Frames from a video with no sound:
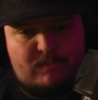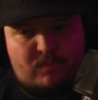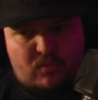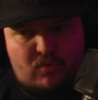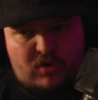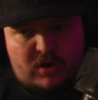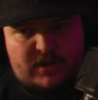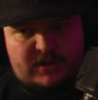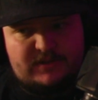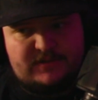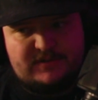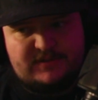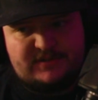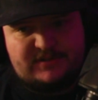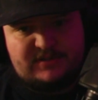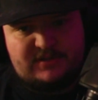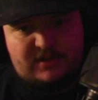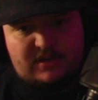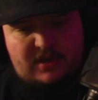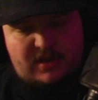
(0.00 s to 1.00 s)

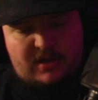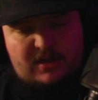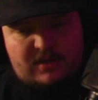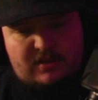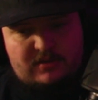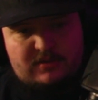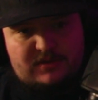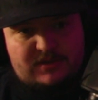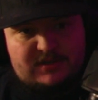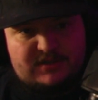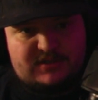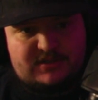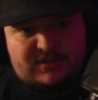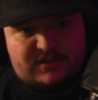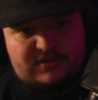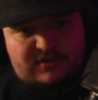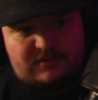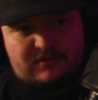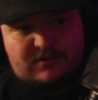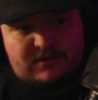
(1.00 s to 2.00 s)
was this
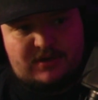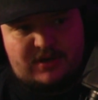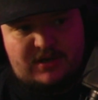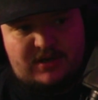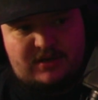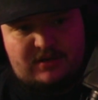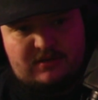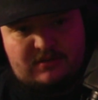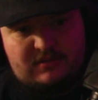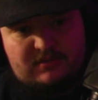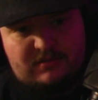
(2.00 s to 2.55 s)
story.